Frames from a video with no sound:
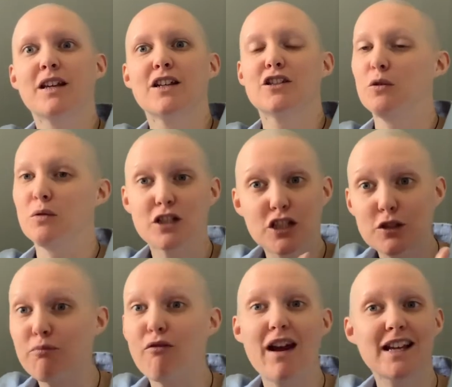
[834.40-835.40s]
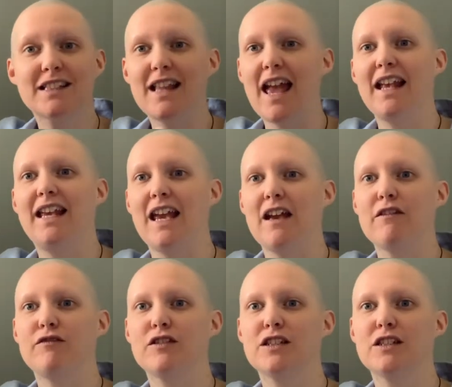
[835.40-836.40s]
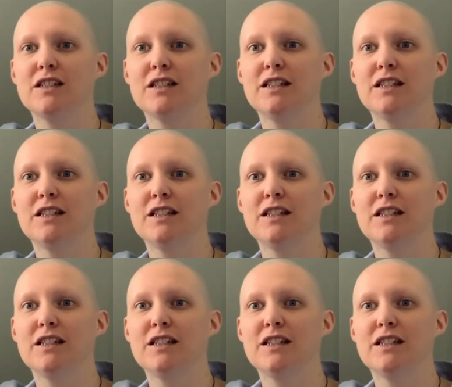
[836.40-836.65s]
to express their gifts.